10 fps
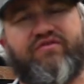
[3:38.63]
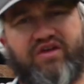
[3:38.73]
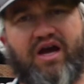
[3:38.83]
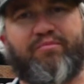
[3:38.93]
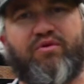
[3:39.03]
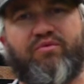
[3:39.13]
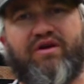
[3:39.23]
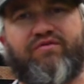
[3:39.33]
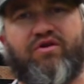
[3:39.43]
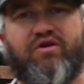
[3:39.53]
The upper
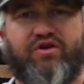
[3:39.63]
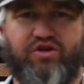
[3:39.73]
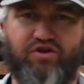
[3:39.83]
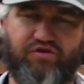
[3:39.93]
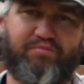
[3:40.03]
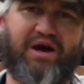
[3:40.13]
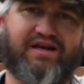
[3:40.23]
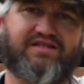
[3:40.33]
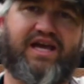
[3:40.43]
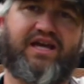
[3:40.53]
river, the
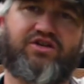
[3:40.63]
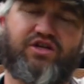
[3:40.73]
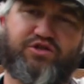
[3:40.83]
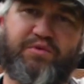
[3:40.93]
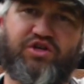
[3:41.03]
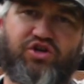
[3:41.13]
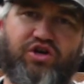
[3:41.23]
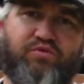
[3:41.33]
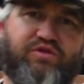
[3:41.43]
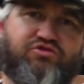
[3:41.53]
Box Canyon's been
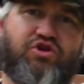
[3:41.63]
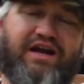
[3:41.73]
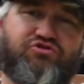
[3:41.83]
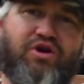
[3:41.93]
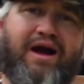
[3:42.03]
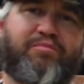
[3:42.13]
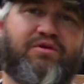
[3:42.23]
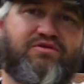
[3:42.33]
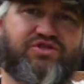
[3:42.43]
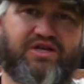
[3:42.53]
good with dry
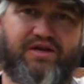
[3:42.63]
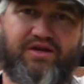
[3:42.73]
droppers,